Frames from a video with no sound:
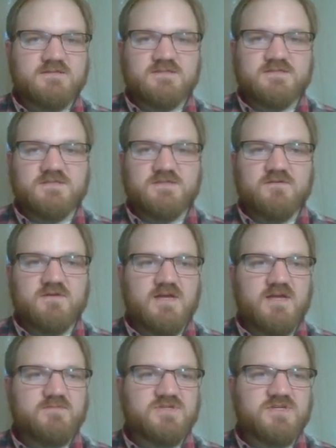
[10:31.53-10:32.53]
So
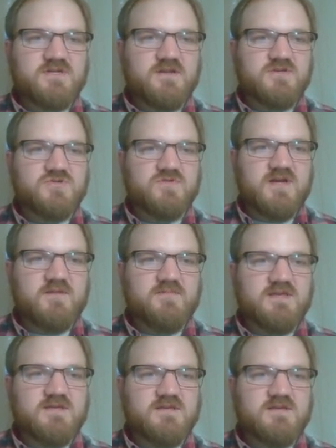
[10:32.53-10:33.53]
I'm just going to drop
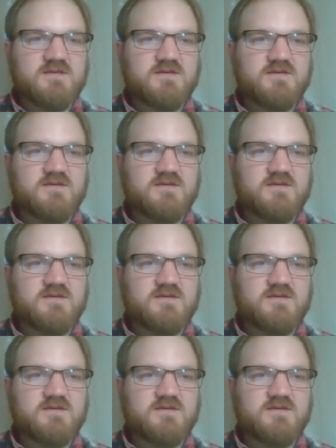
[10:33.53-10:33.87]
in